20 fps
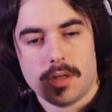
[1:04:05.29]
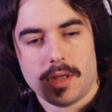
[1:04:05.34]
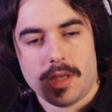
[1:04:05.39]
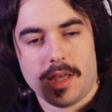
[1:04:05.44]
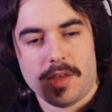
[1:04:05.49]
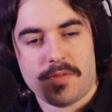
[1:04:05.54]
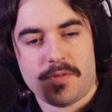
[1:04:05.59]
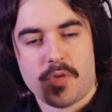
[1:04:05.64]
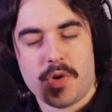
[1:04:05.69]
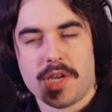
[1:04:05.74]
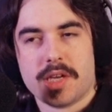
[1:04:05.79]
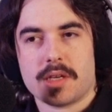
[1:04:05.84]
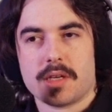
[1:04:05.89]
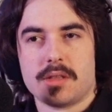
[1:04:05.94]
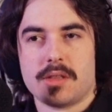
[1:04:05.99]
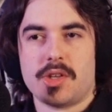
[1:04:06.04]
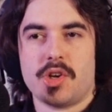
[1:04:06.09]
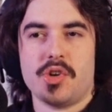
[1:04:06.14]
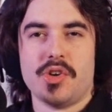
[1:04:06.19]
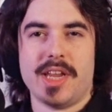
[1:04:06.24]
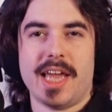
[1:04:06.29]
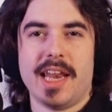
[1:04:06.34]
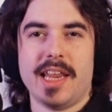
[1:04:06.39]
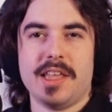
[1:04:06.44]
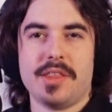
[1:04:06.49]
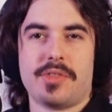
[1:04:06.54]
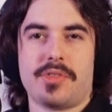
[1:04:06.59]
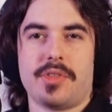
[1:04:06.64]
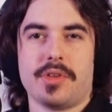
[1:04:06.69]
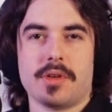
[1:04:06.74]
If we can learn
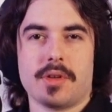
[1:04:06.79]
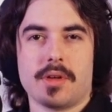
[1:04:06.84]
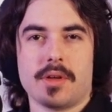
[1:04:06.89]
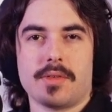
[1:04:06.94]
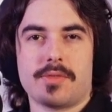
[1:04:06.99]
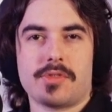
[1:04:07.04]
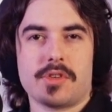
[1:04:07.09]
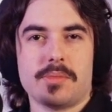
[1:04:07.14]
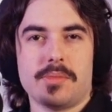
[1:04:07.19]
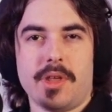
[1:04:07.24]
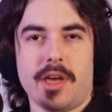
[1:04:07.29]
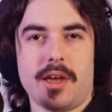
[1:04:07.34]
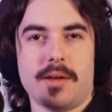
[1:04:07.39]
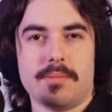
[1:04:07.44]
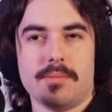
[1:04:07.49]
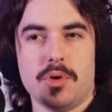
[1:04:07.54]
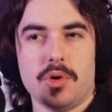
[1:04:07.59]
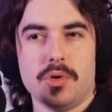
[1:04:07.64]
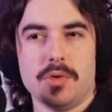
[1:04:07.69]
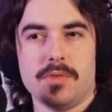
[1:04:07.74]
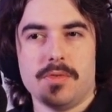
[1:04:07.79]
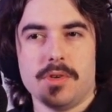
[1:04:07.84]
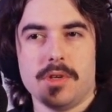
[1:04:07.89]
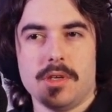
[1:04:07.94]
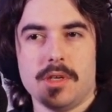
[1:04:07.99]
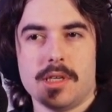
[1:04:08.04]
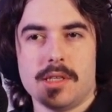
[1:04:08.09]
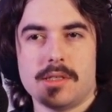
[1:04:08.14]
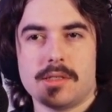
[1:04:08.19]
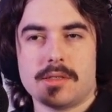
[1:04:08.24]
anything from that
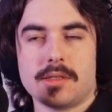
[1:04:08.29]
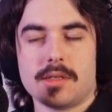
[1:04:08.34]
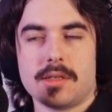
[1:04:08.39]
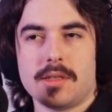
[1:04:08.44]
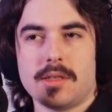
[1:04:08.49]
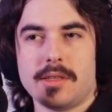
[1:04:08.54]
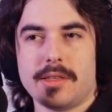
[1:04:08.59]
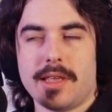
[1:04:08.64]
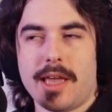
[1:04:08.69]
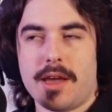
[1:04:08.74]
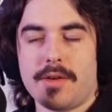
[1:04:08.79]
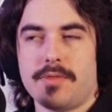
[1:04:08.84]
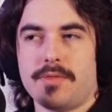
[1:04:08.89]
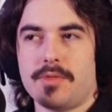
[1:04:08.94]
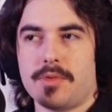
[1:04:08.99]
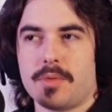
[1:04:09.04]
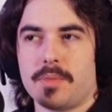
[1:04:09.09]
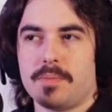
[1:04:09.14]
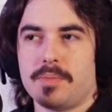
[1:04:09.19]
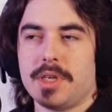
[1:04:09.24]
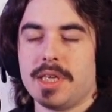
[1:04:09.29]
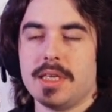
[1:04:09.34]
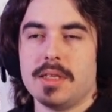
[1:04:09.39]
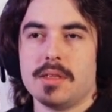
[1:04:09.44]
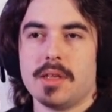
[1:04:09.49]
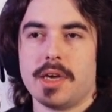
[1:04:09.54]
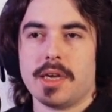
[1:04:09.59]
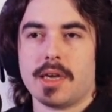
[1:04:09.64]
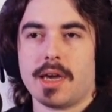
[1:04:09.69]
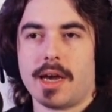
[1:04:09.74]
movie, it's to never be
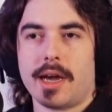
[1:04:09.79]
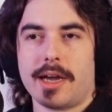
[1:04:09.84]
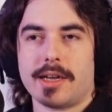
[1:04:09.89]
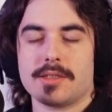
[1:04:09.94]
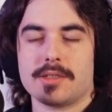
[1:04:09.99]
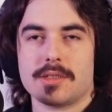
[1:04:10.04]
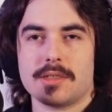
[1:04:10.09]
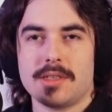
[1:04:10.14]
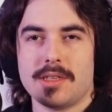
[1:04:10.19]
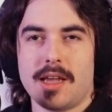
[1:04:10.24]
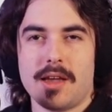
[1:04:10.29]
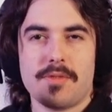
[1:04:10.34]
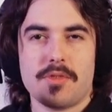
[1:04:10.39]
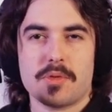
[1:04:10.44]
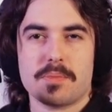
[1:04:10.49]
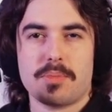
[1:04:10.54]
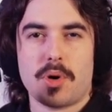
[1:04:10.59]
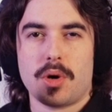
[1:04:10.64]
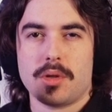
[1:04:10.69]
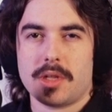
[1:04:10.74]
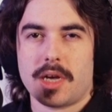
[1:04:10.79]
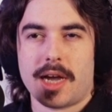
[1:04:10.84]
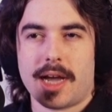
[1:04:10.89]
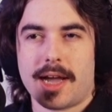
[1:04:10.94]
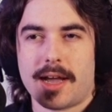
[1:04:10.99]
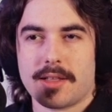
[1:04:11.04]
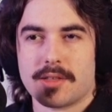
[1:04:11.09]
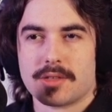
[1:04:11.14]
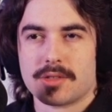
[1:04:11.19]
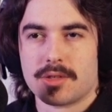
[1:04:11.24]
like never pull a
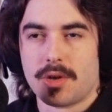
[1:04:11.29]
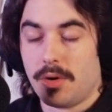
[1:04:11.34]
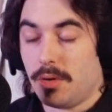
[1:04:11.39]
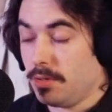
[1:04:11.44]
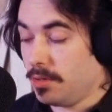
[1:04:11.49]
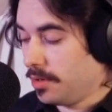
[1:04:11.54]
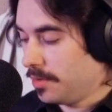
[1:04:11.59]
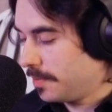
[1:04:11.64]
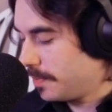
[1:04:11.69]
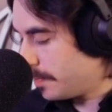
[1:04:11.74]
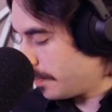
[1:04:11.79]
Han Solo.